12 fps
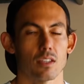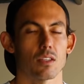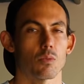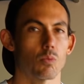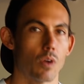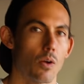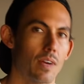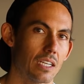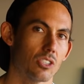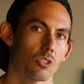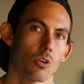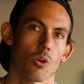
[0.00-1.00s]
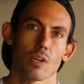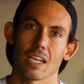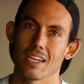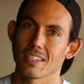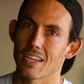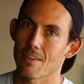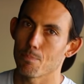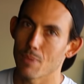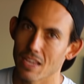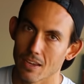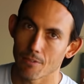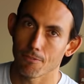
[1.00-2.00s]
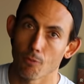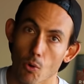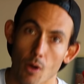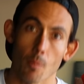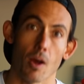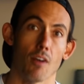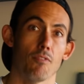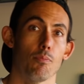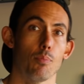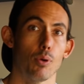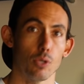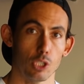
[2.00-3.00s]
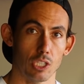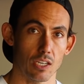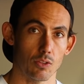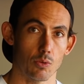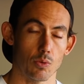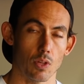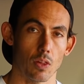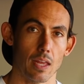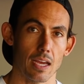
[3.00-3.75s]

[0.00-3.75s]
that the rowing stroke is a big form of pushing through the